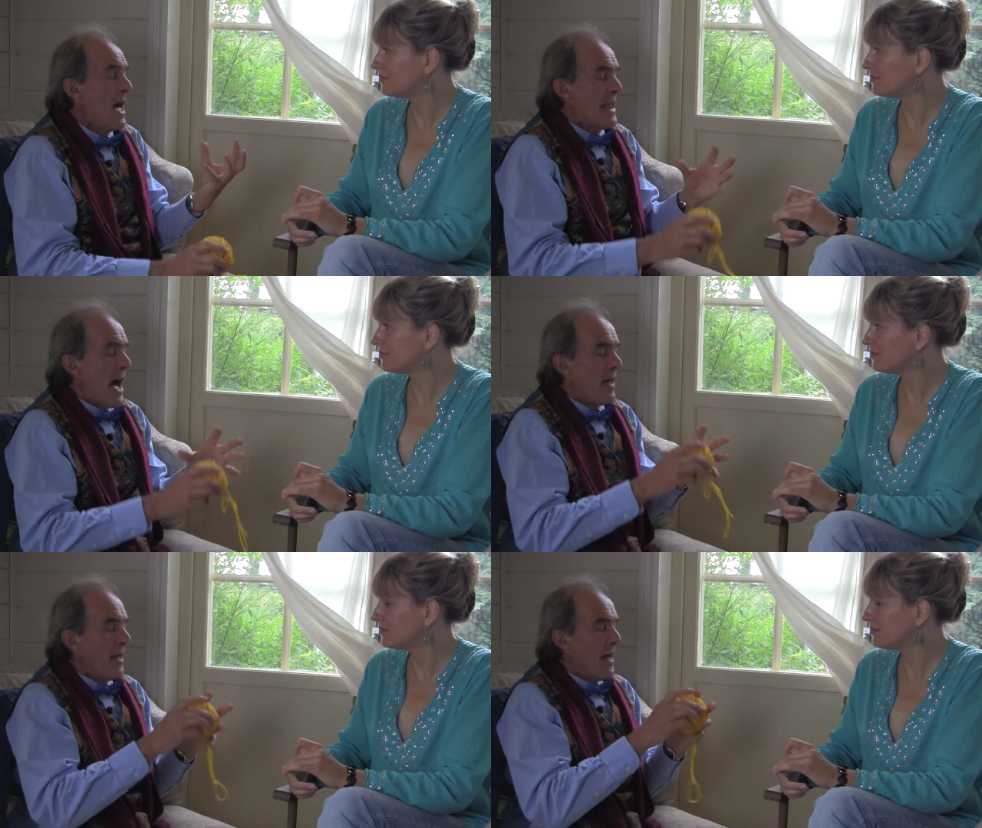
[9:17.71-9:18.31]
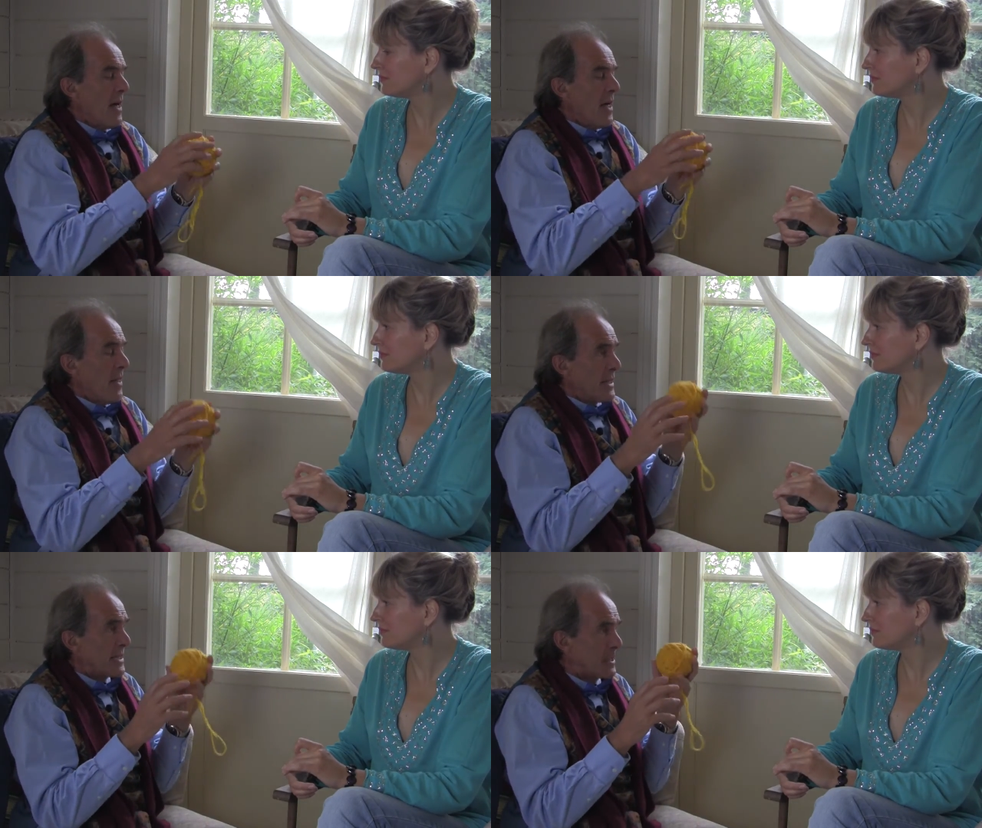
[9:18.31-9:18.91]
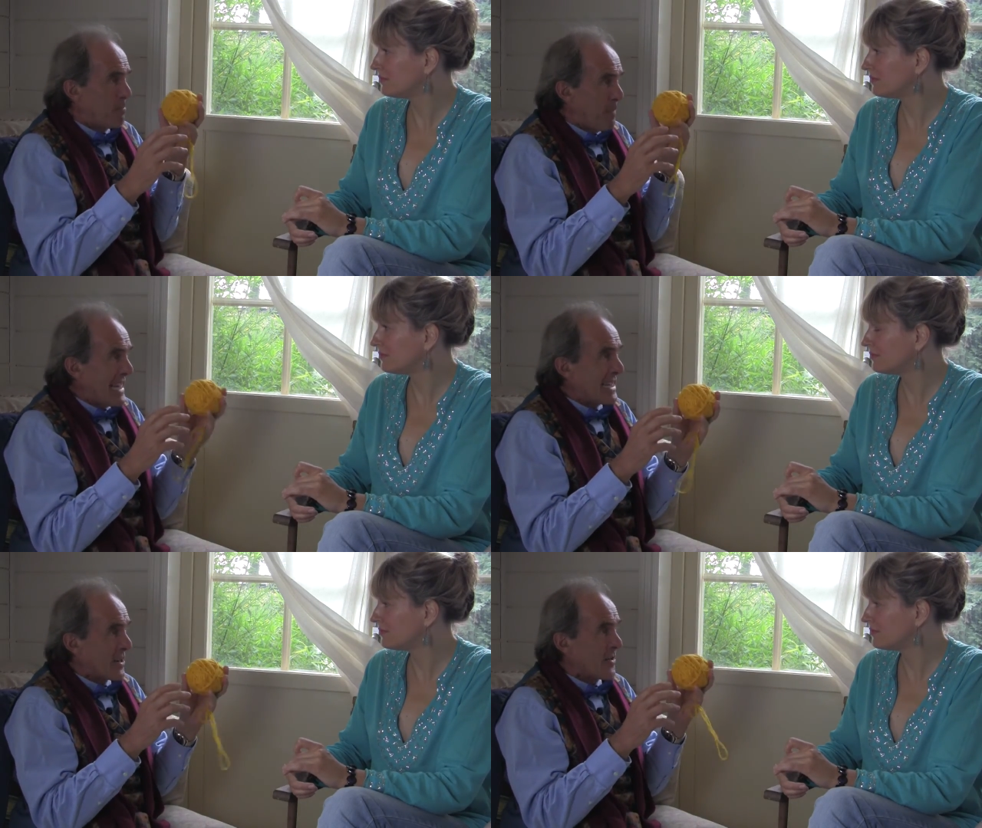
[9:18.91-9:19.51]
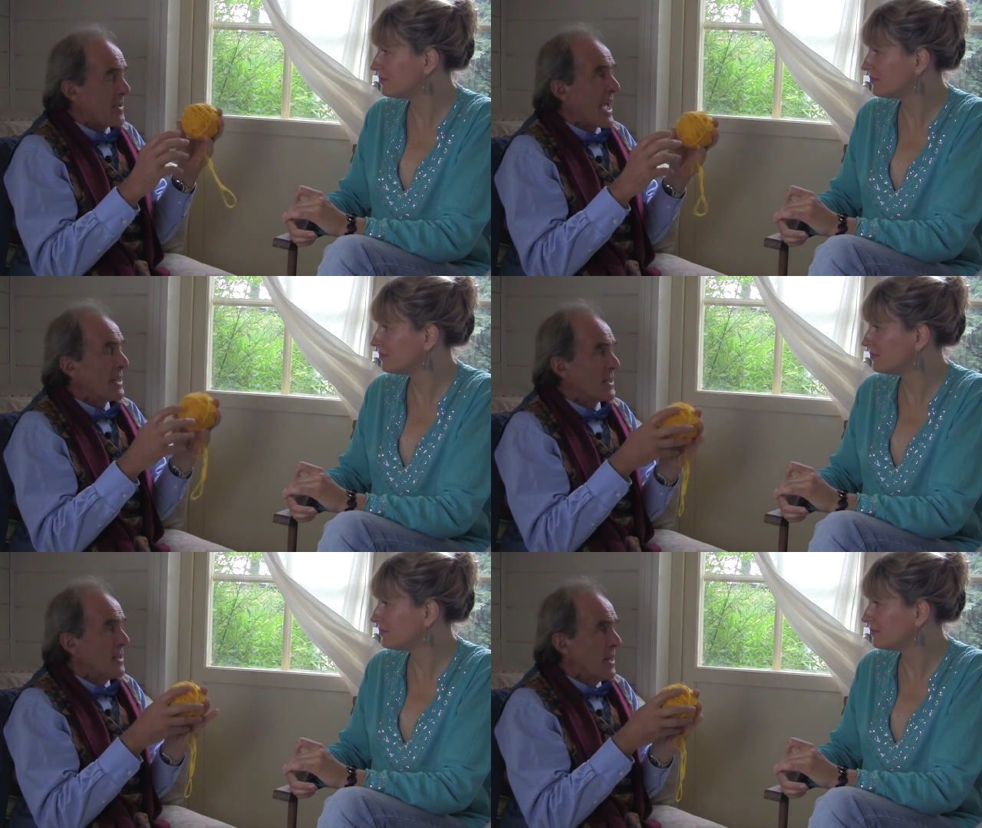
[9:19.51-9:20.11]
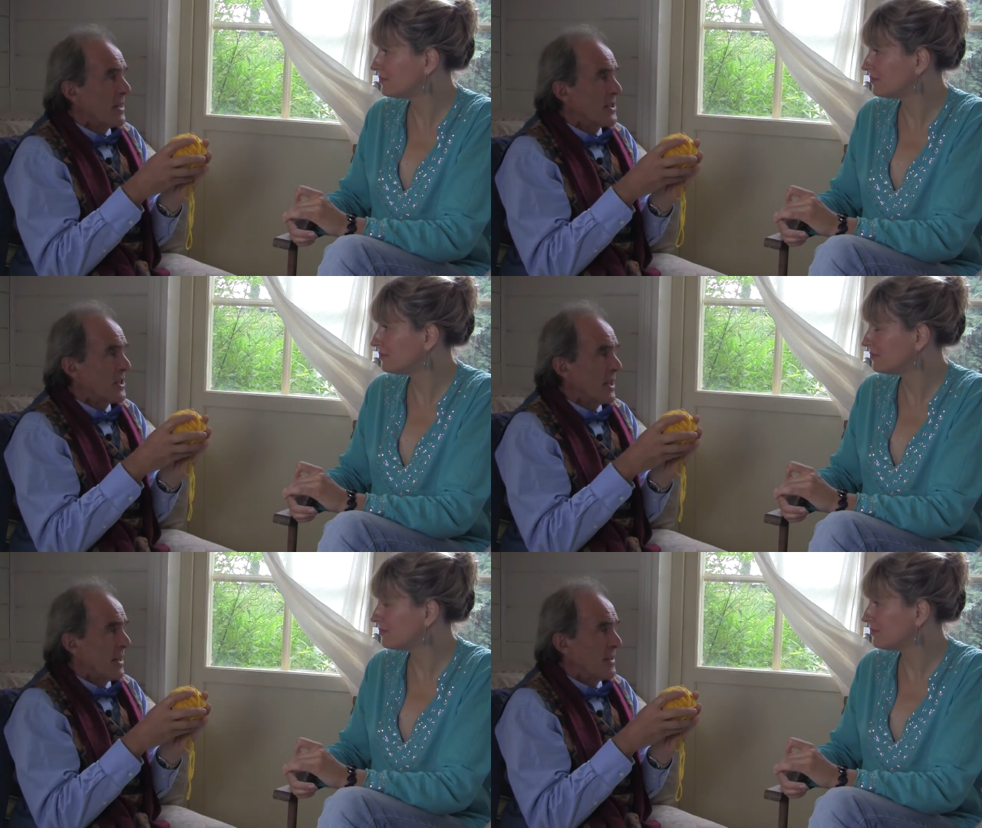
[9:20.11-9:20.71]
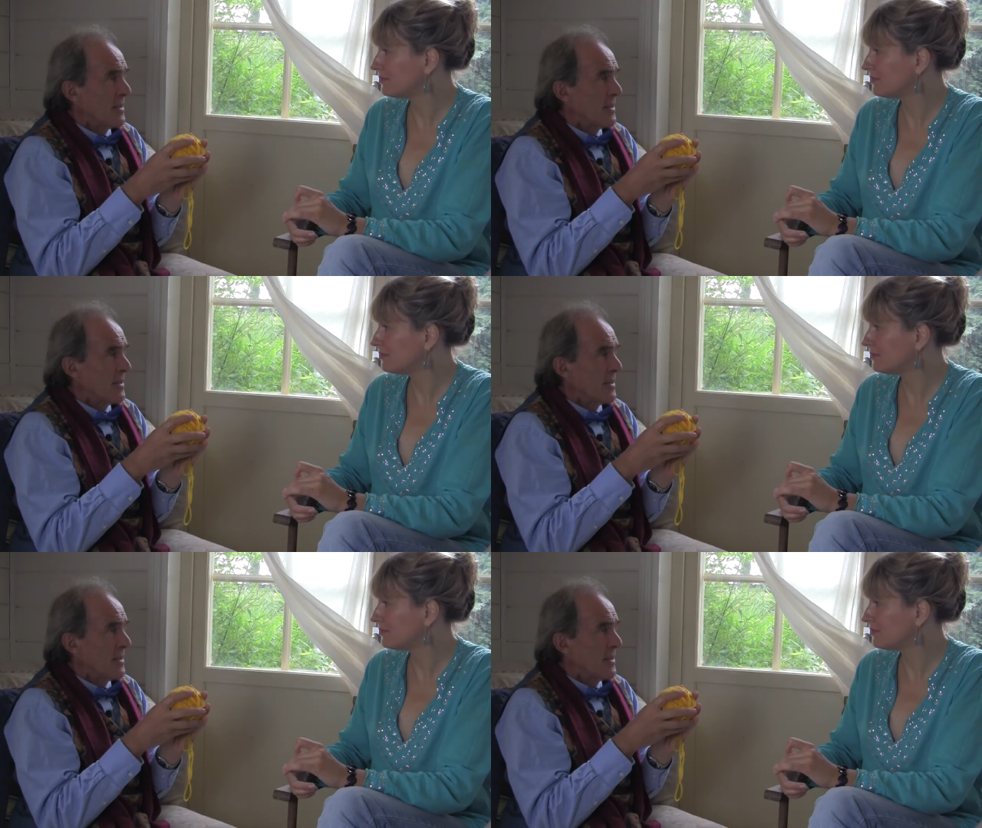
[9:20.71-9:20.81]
Speaker 1: Now spin creates inertia.